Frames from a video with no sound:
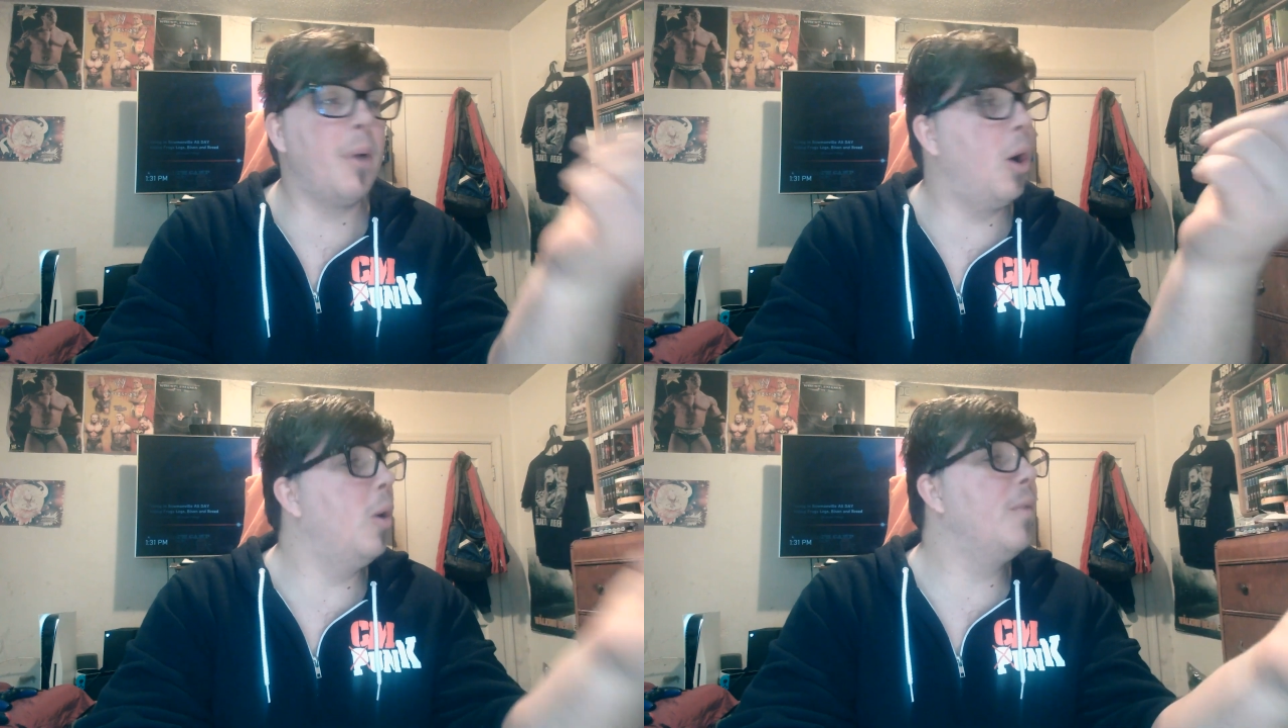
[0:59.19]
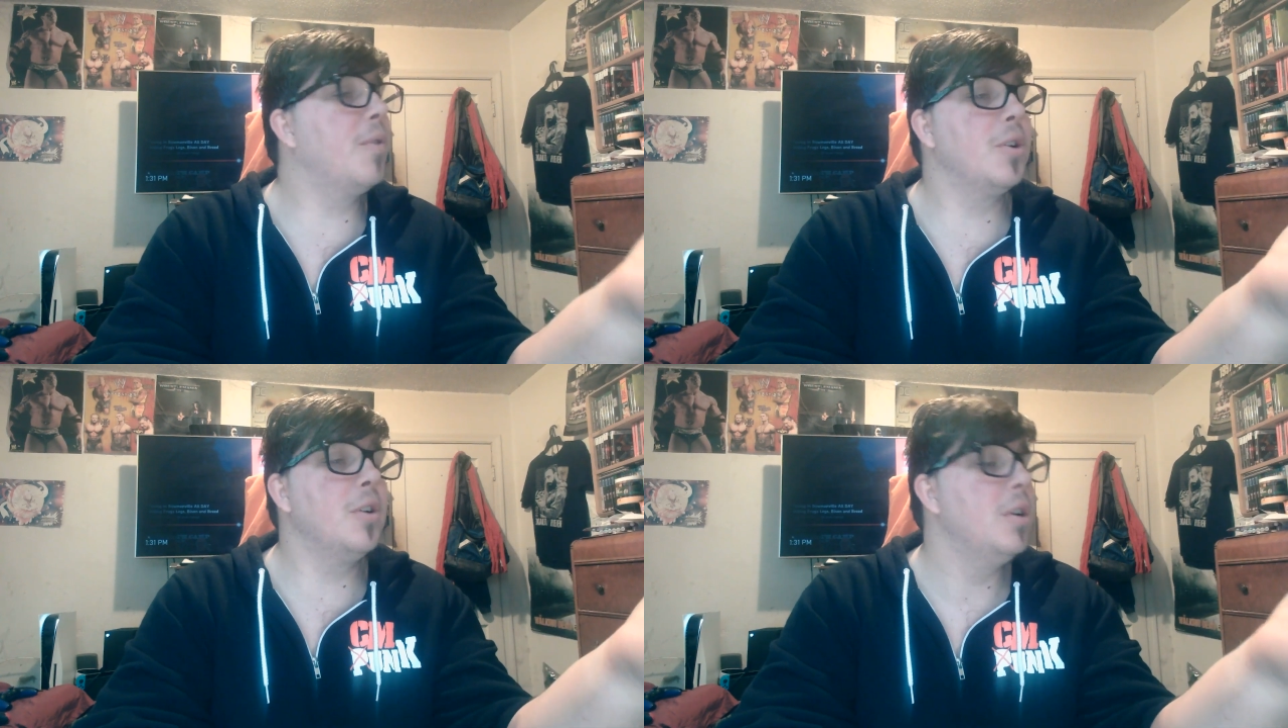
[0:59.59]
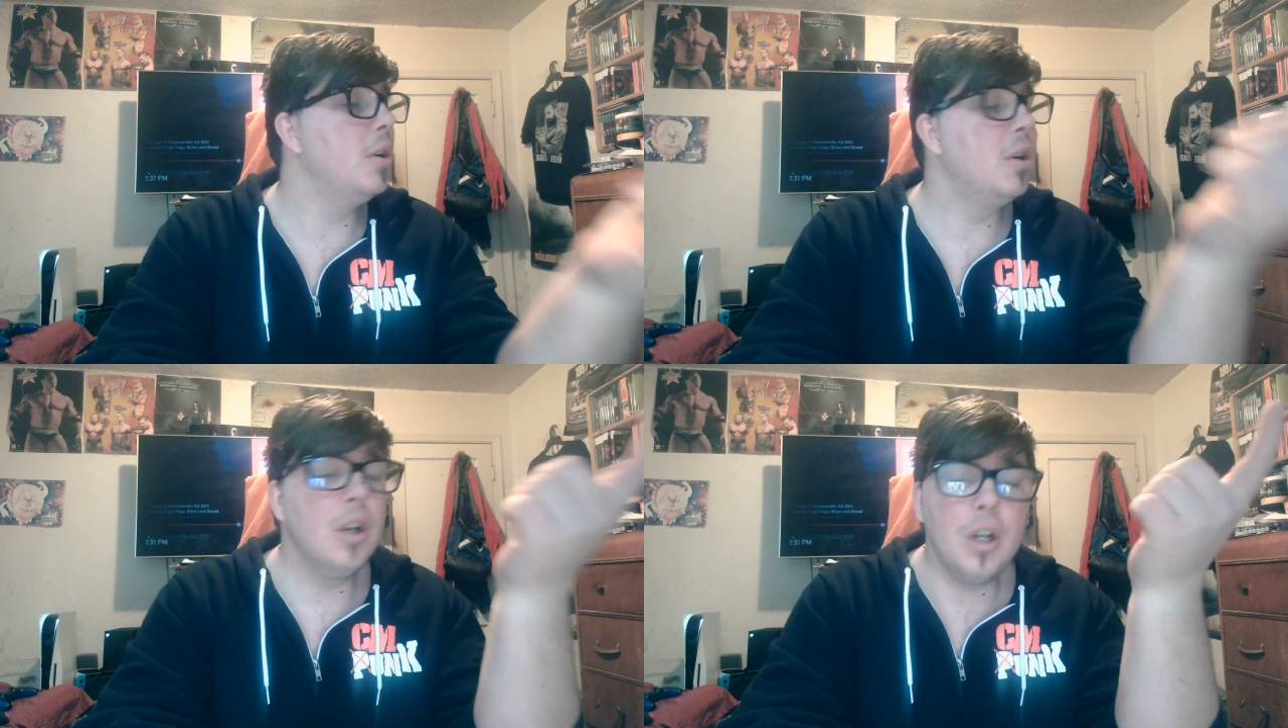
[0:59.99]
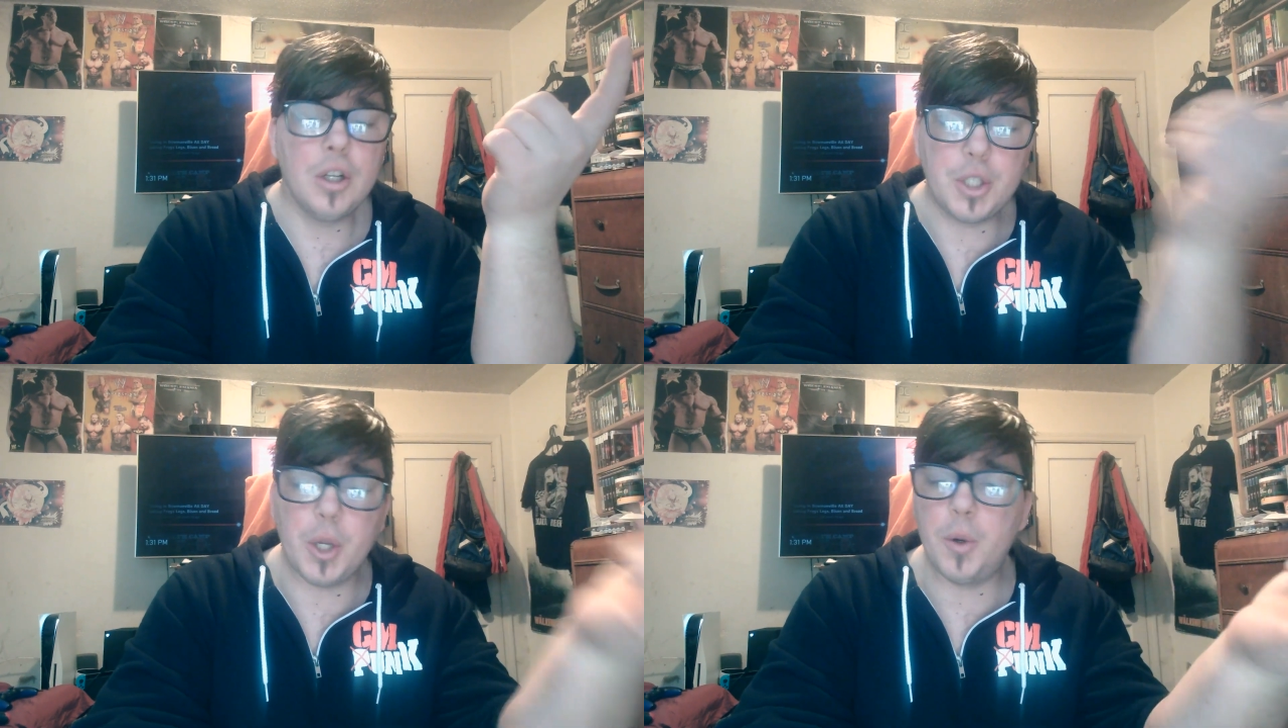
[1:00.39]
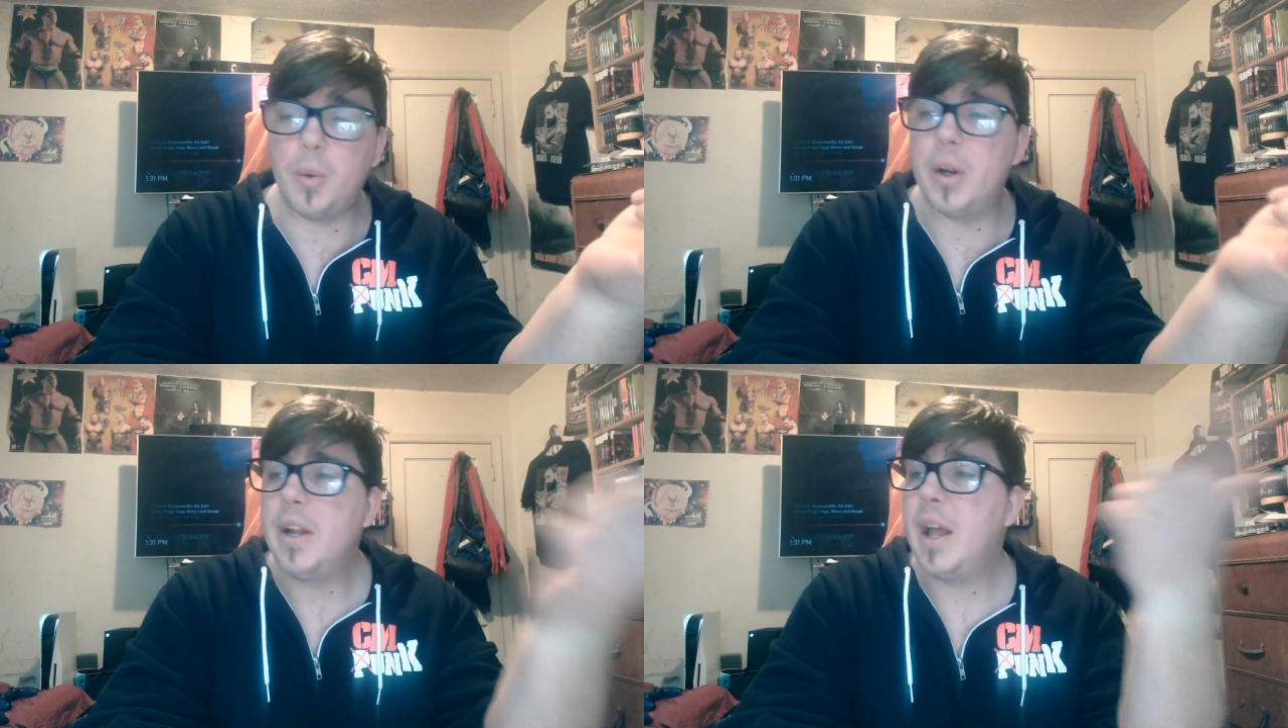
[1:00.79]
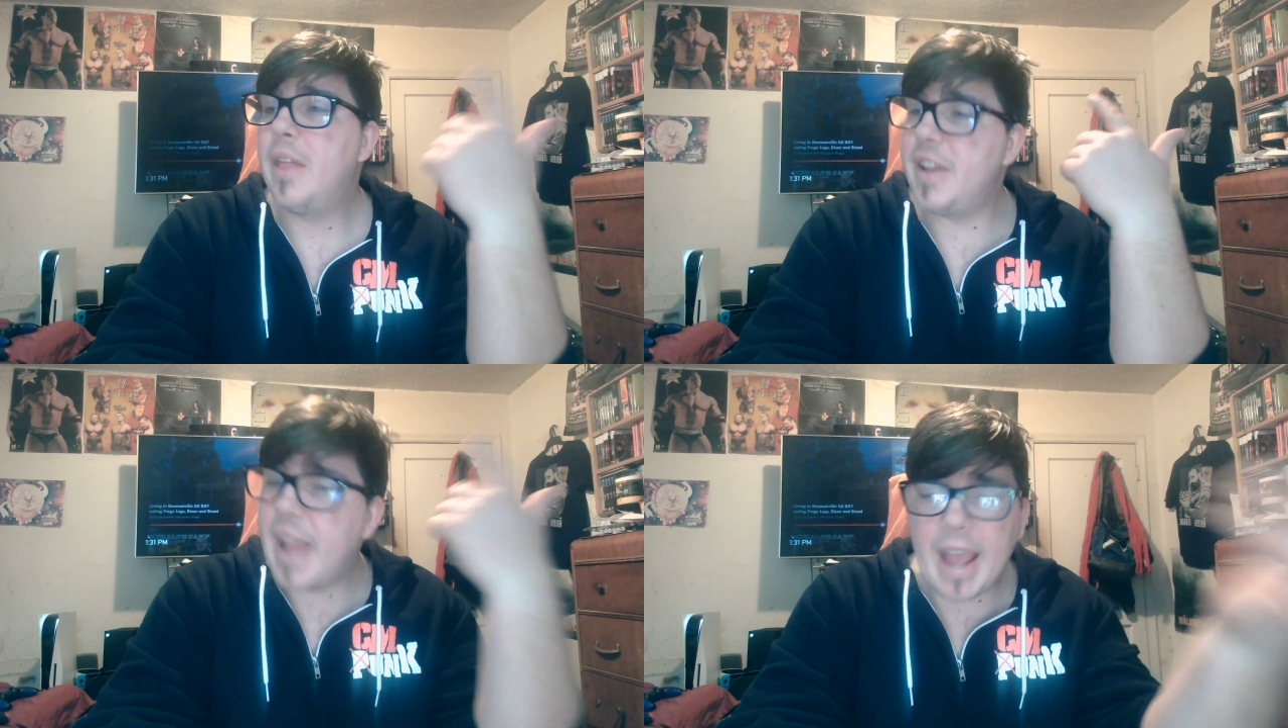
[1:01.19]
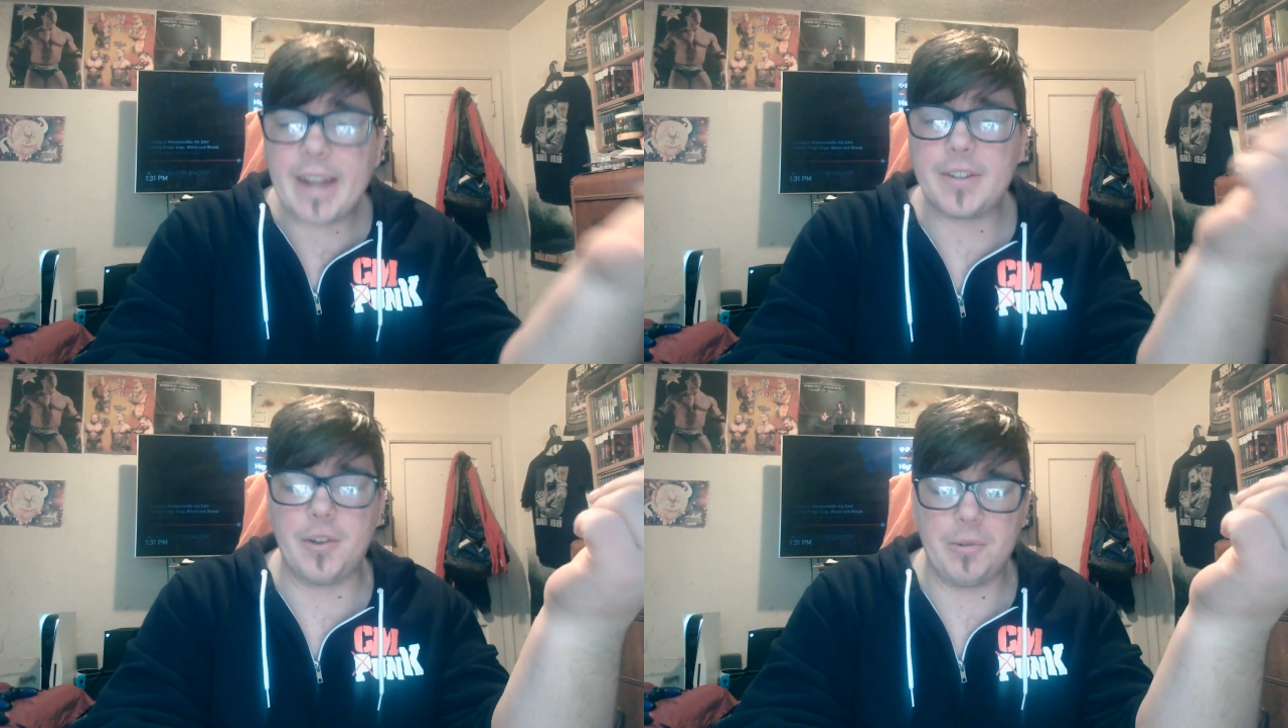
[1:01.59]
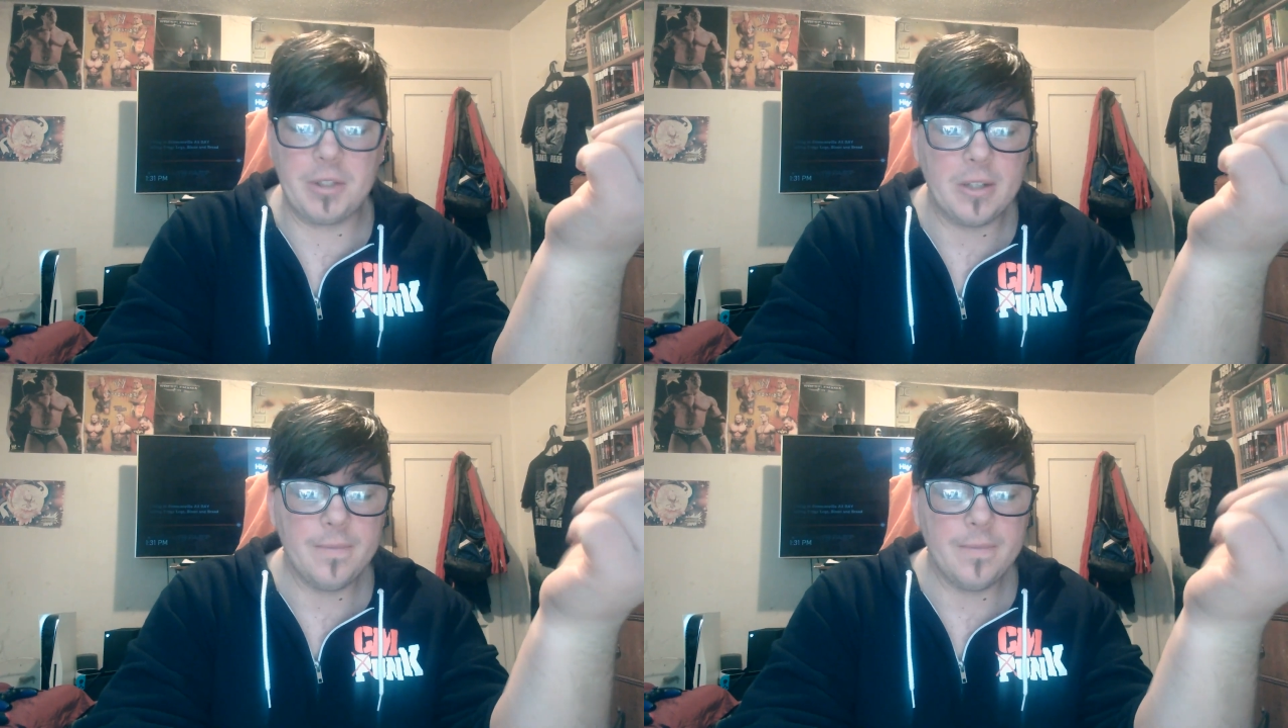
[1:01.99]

over to the actors.